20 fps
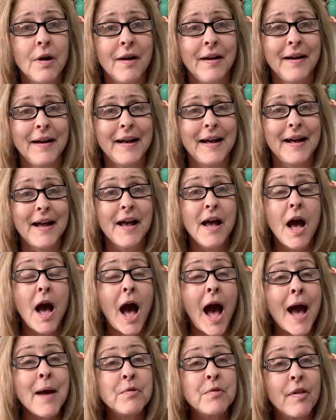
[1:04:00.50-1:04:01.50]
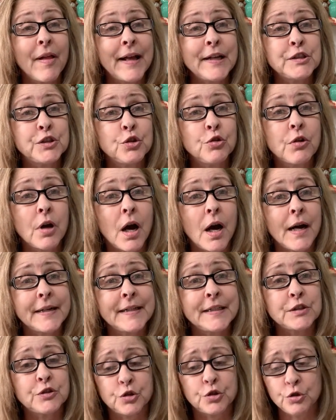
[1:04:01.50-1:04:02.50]
I'm glad you caught
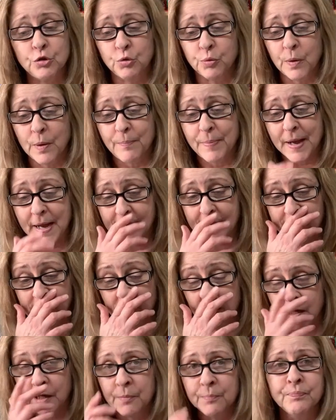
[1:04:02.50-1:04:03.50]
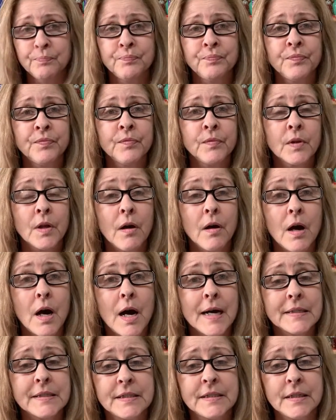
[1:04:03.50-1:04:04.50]
it too, Rebecca.
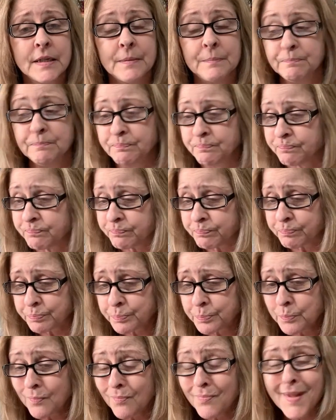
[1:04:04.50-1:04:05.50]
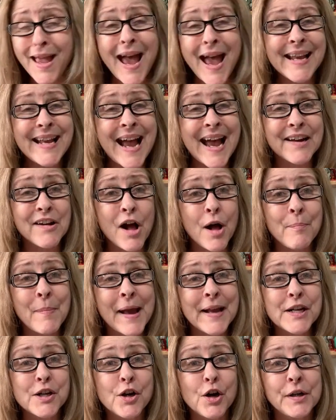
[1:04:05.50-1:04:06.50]
Awesome. I got all
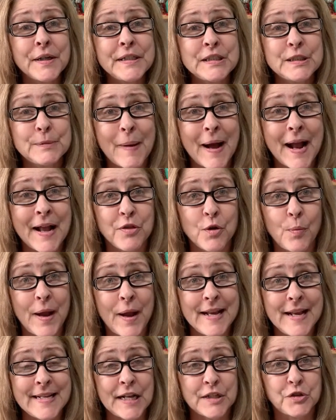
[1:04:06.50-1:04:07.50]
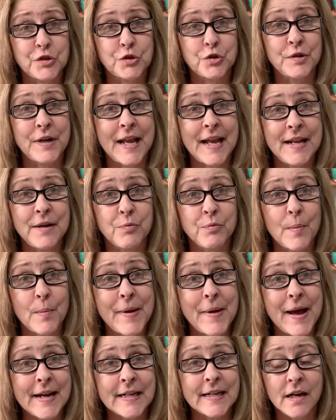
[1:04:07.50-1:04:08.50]
my goodies, by the way, yesterday,
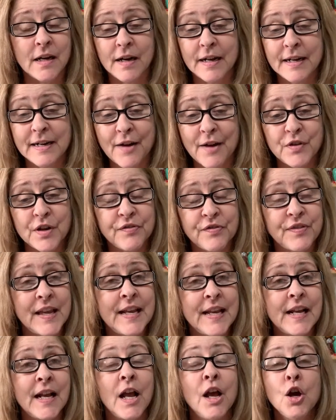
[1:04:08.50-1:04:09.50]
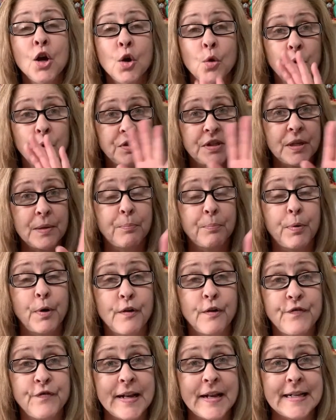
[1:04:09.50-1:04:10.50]
Rebecca, and everything was in
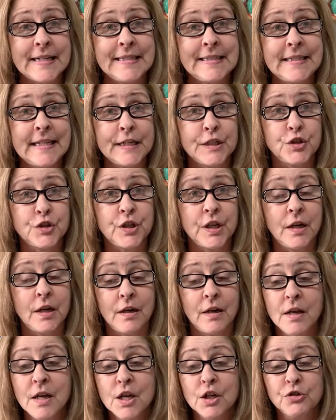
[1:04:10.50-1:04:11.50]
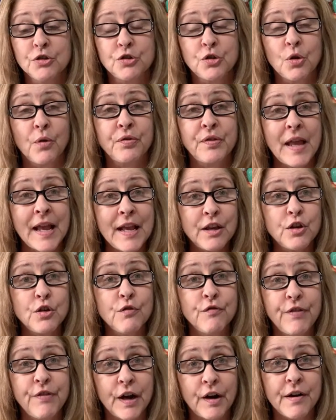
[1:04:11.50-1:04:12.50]
perfect condition. So thank you
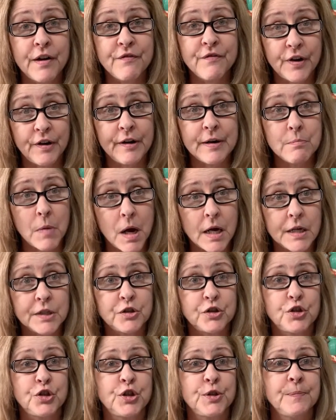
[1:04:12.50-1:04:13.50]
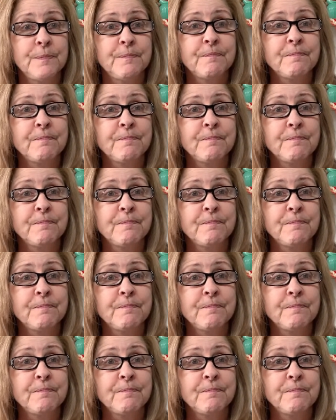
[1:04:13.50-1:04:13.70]
very, very much.